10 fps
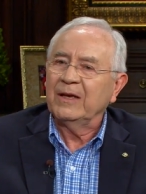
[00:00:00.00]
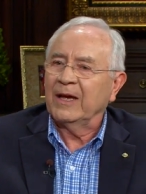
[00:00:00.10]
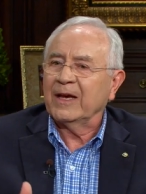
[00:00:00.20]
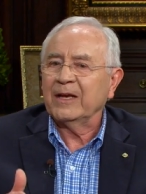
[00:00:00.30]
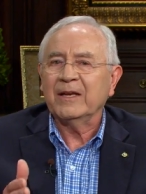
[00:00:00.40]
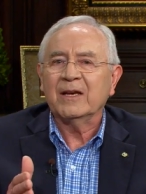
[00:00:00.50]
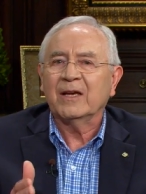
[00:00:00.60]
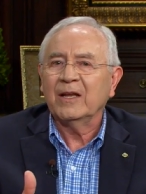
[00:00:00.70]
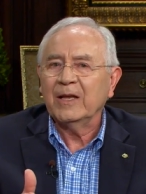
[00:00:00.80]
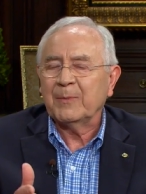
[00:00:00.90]
I got it in
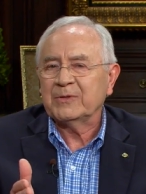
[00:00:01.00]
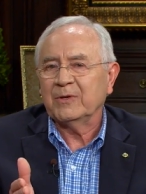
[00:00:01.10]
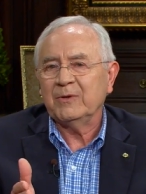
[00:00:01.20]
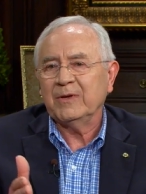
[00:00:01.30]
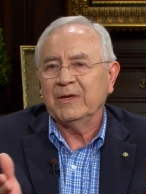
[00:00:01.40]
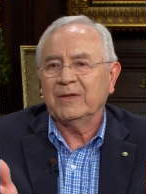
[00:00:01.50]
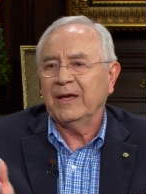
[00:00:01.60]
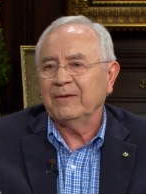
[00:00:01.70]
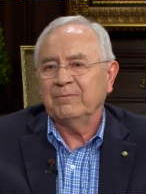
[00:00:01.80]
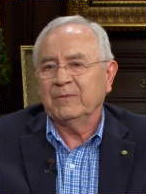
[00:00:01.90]
clips, so you can
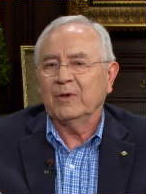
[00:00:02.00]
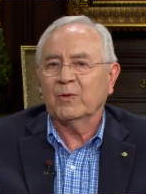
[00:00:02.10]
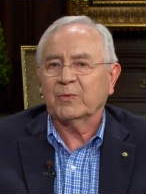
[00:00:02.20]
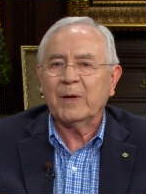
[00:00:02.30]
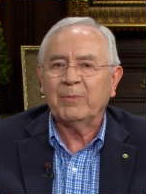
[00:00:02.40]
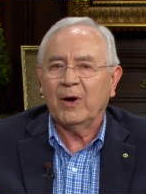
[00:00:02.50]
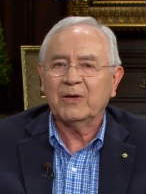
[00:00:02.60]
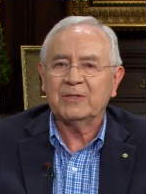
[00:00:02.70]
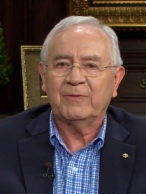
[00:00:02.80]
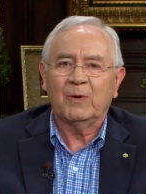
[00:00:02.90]
take you know three
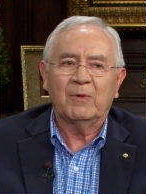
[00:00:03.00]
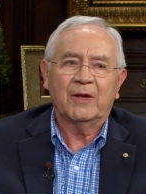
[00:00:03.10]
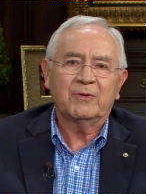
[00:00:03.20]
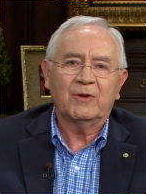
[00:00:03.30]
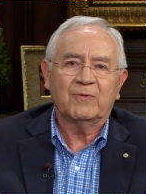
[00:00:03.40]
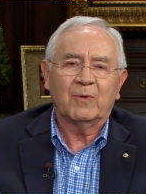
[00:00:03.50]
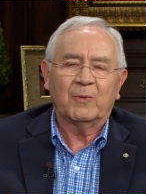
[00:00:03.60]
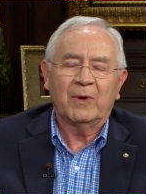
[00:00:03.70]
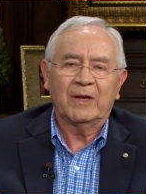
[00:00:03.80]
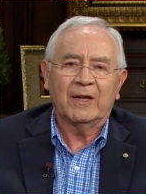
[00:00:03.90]
parts if you want to for
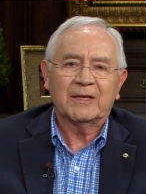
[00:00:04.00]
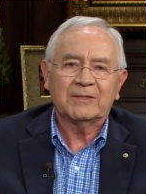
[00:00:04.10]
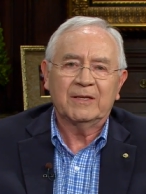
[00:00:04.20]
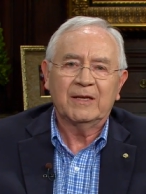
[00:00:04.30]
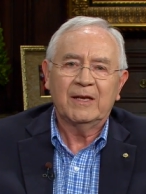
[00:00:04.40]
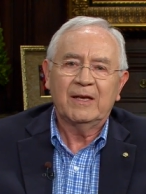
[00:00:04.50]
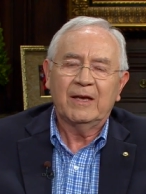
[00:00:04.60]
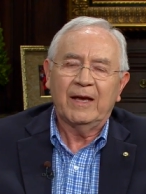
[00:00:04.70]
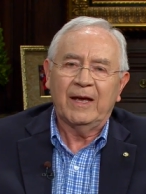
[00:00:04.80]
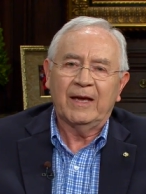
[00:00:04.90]
one lesson.
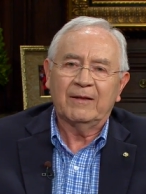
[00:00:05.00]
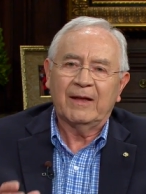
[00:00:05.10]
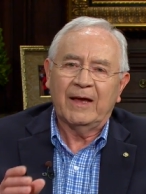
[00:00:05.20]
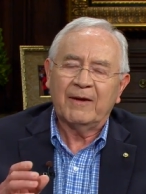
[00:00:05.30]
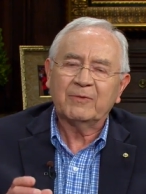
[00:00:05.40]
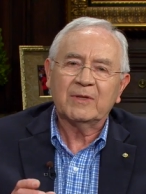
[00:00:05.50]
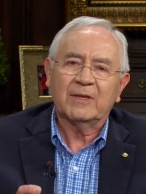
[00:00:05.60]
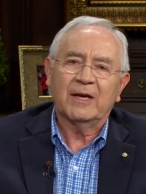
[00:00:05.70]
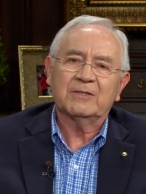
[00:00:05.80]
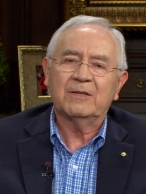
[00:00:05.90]
And after the
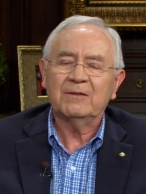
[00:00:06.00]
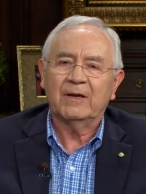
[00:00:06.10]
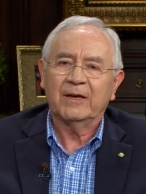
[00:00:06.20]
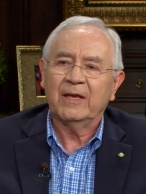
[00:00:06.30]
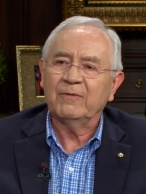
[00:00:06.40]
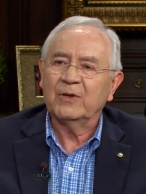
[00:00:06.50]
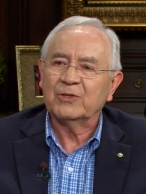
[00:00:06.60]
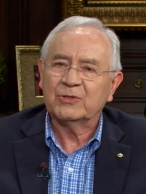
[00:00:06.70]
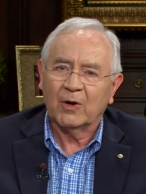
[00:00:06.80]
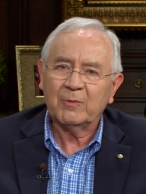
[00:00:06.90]
lesson, I give you a
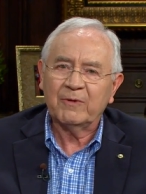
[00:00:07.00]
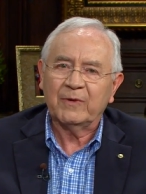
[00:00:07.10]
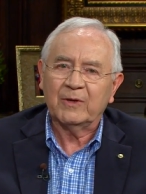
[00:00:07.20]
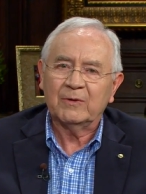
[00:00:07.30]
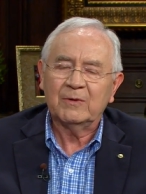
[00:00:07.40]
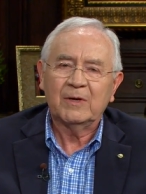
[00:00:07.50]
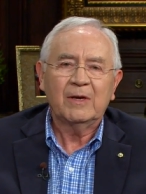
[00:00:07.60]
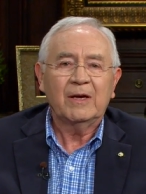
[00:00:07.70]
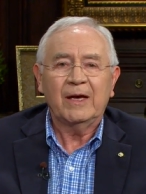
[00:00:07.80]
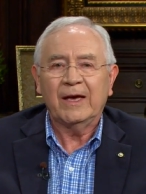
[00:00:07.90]
short review,
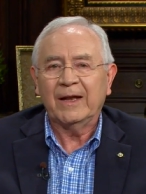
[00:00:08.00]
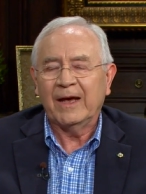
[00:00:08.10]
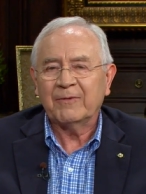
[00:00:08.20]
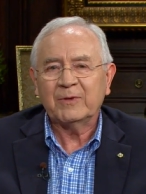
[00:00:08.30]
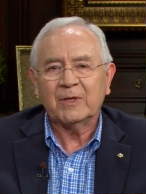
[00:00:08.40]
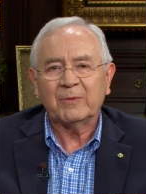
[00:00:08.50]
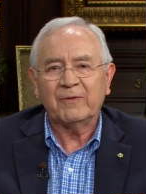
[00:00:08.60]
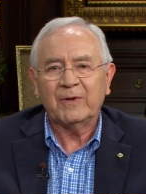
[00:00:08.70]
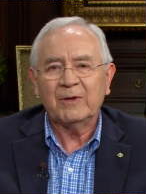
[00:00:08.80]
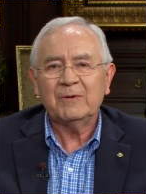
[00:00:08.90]
and after the
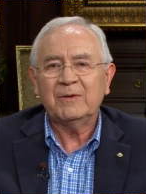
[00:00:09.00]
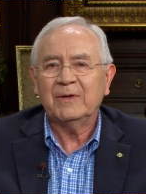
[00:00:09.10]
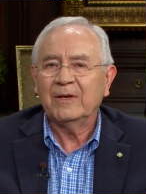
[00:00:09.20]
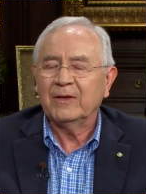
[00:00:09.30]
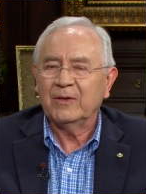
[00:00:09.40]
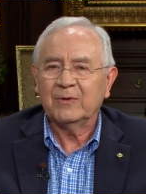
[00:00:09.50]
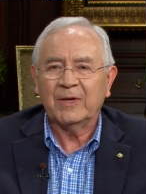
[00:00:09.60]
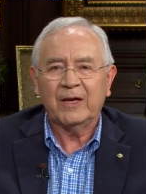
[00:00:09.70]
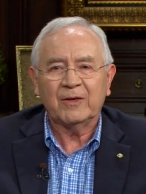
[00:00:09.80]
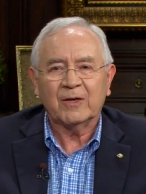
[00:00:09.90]
review, you
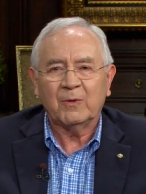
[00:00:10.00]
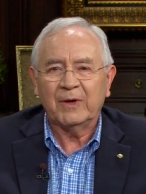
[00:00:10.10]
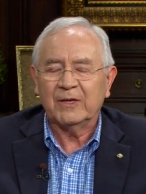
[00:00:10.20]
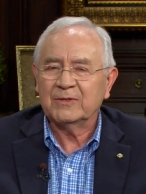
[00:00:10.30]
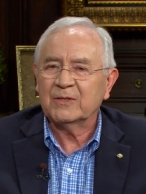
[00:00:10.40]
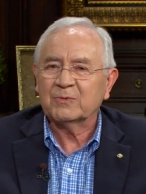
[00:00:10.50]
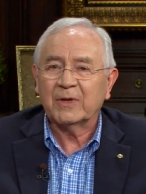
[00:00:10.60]
take your quiz. It's